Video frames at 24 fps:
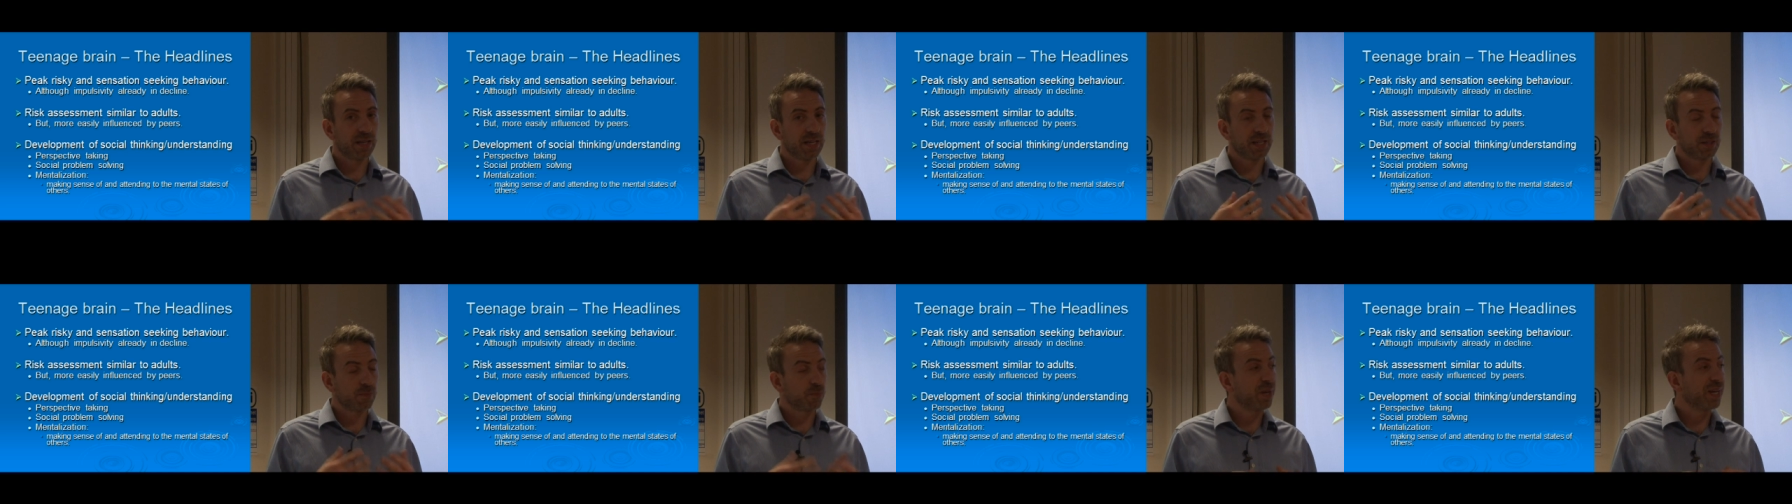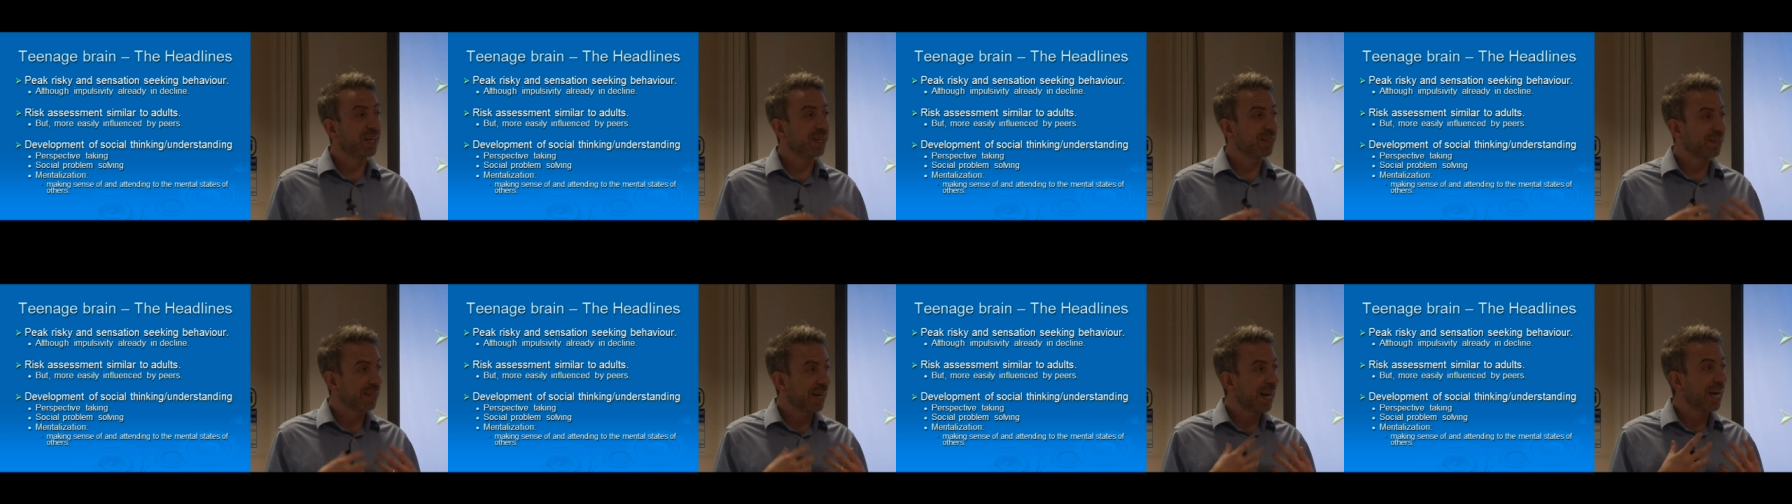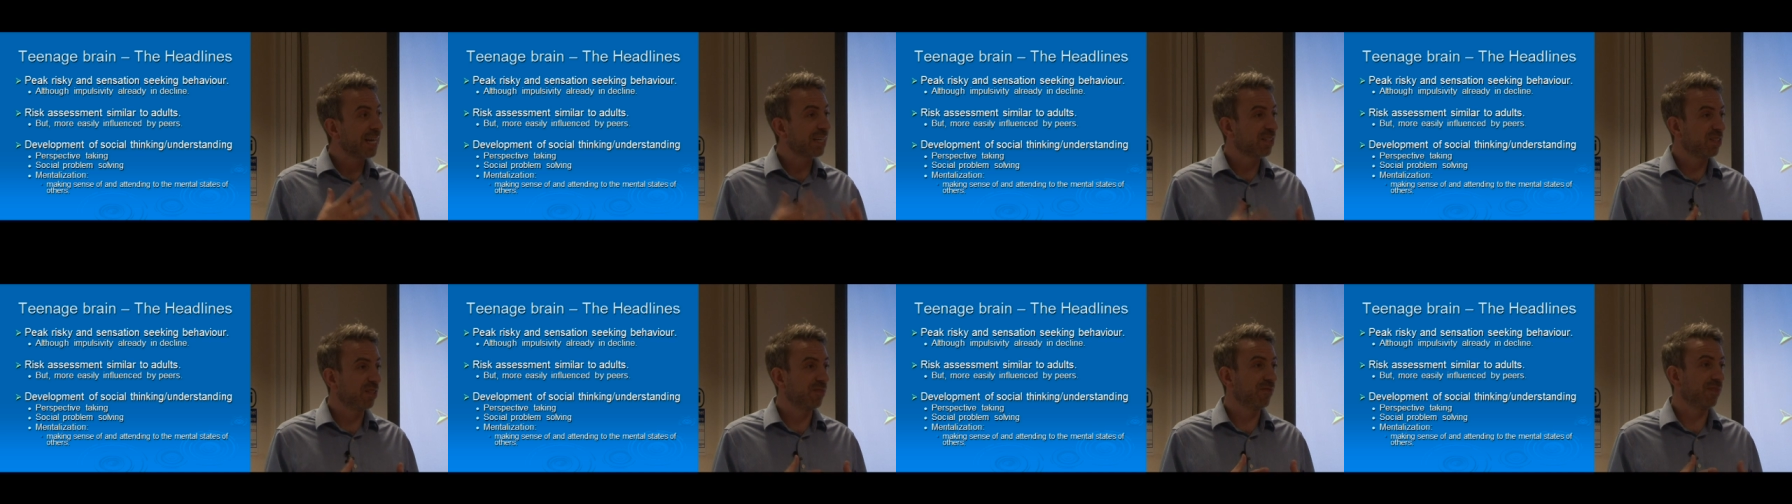peers
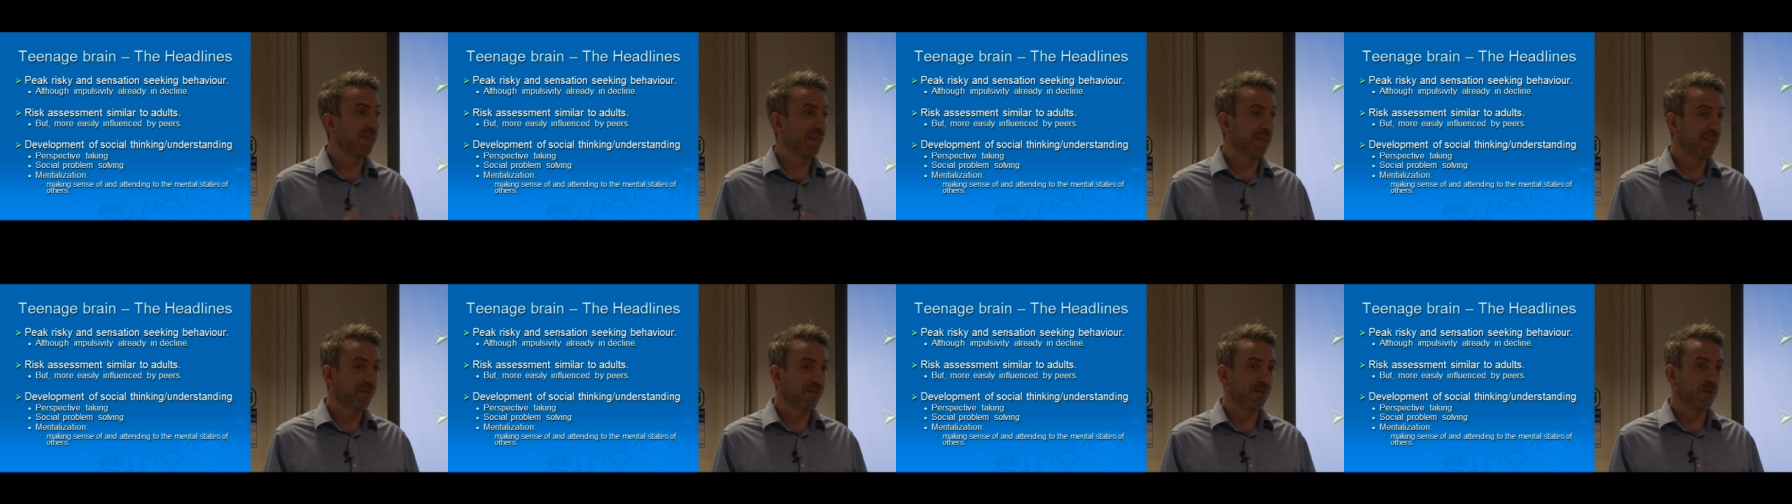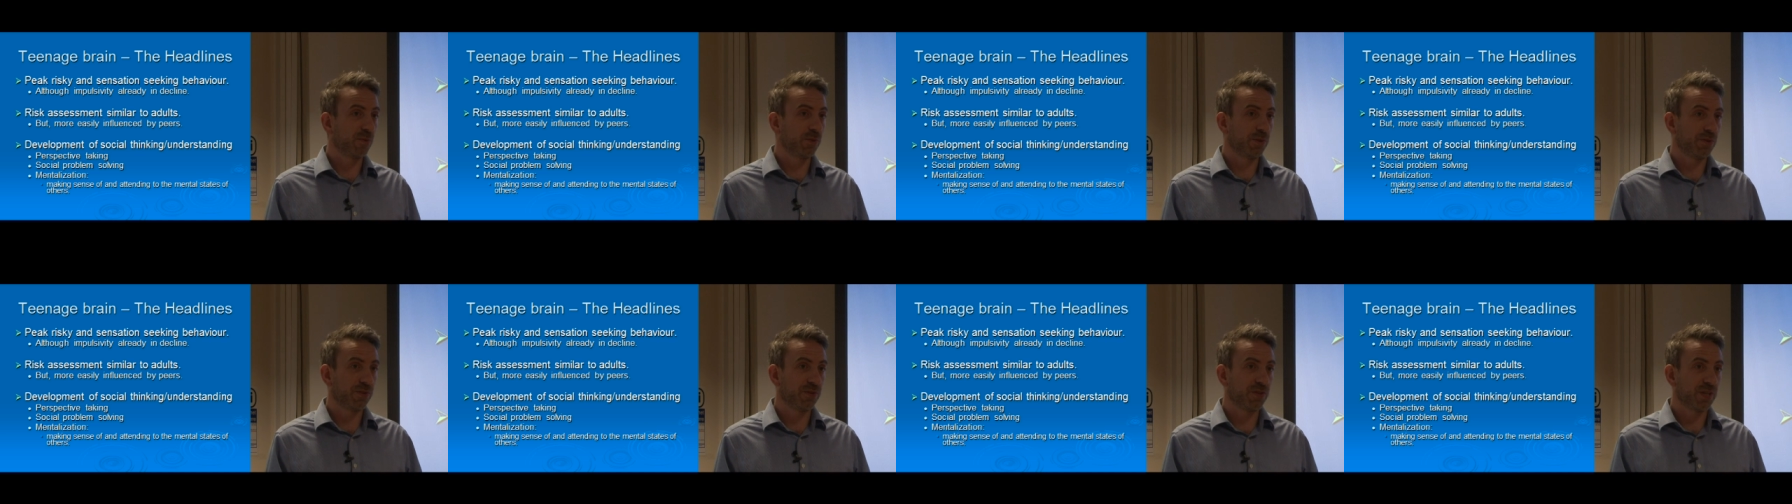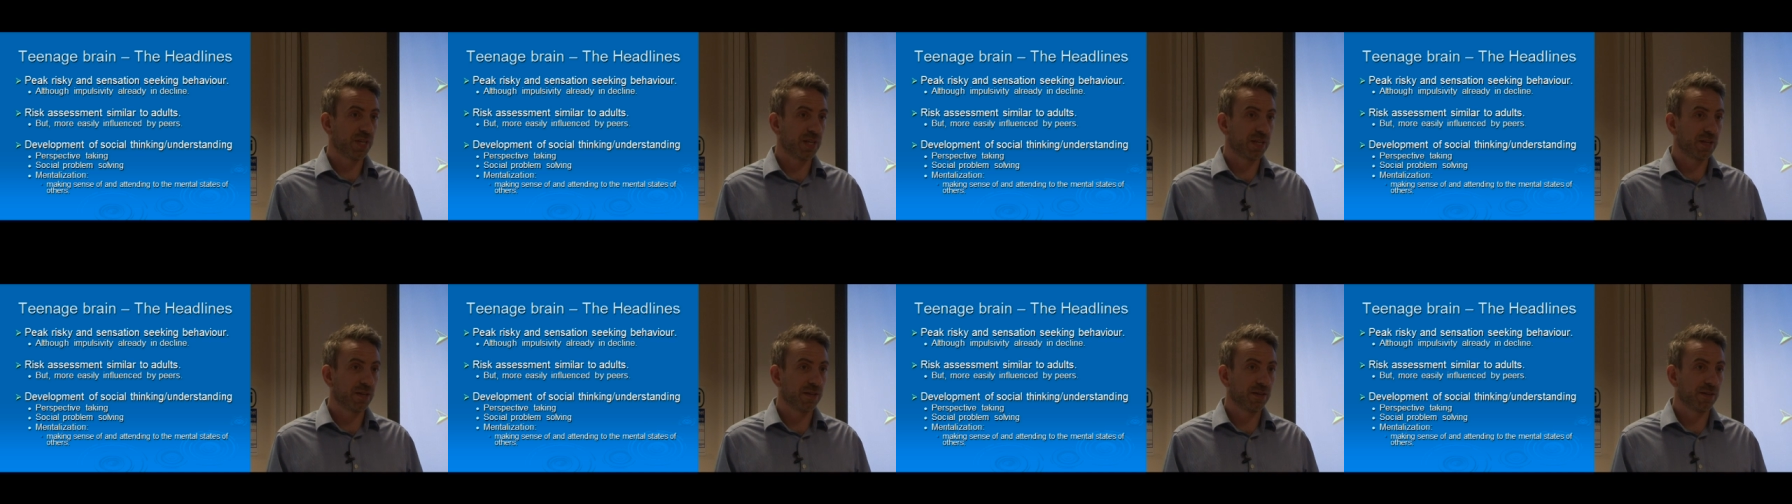actively influencing